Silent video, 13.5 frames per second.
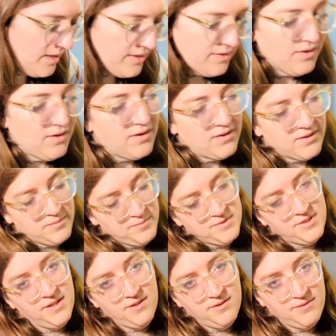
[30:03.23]
Not your
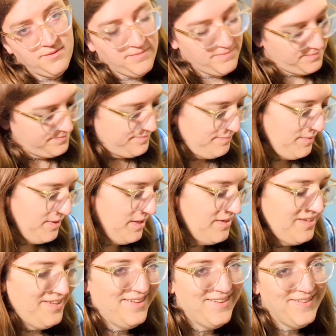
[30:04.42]
arms, I know, but
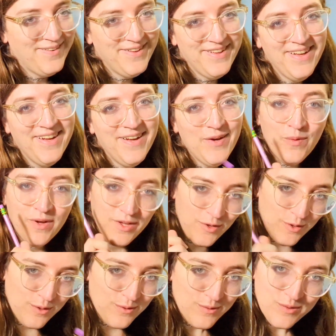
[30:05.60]
what you
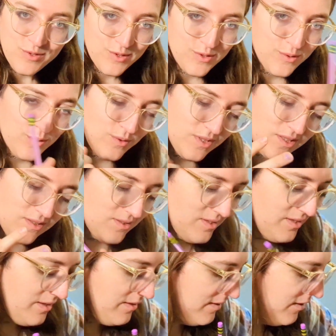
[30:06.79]
use to
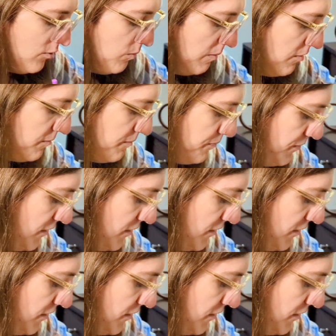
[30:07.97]
kill people.